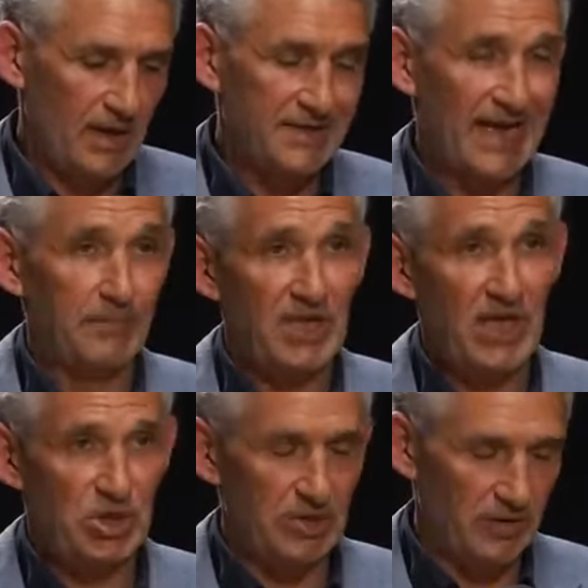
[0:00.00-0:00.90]

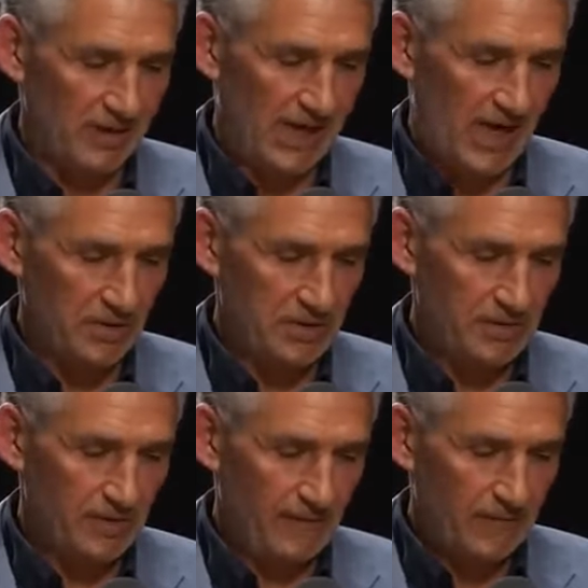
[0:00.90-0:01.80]
adaptation that
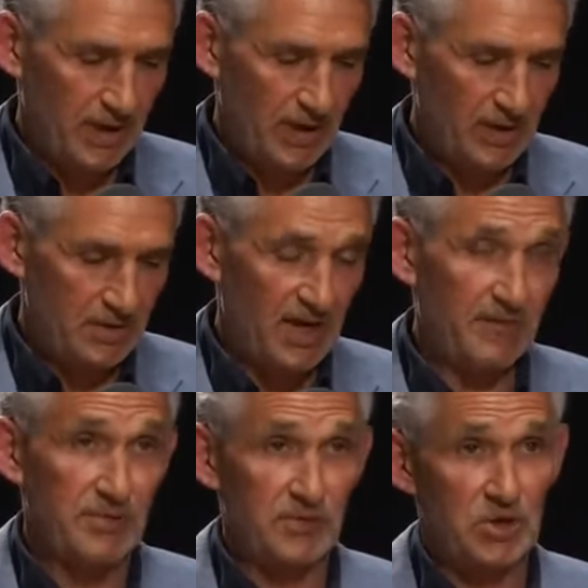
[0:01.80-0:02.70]
allows, in
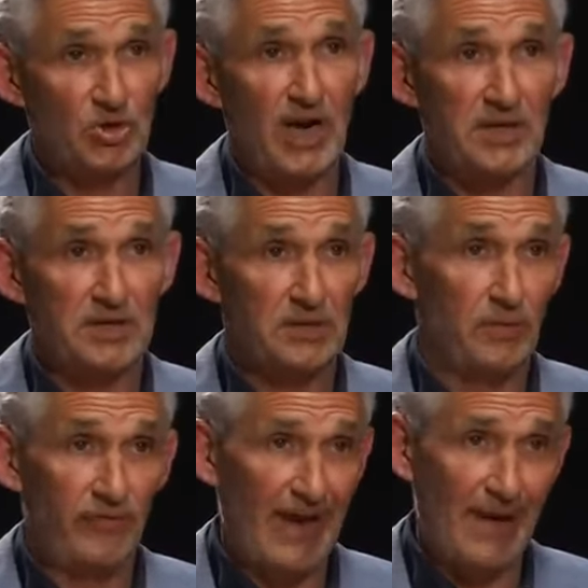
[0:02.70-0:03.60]
times of stress
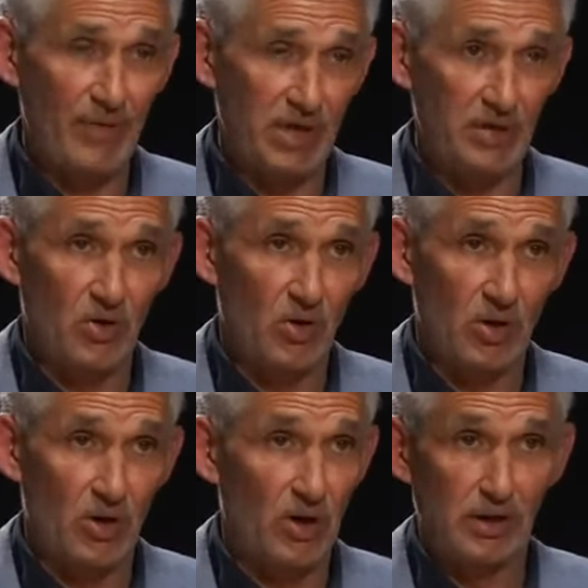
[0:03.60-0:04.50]
or famine
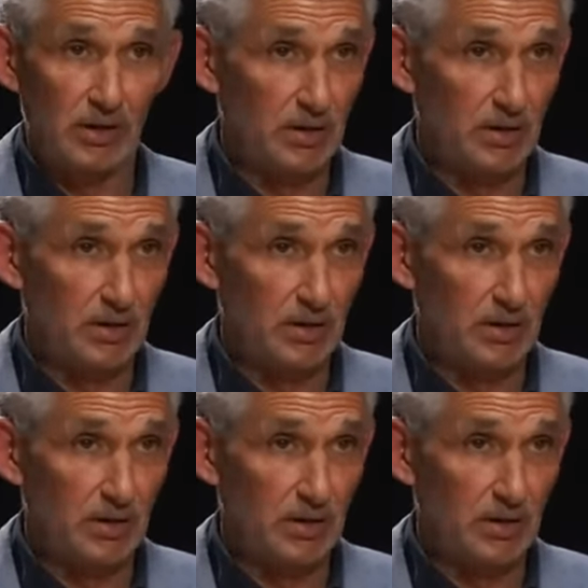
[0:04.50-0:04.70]
or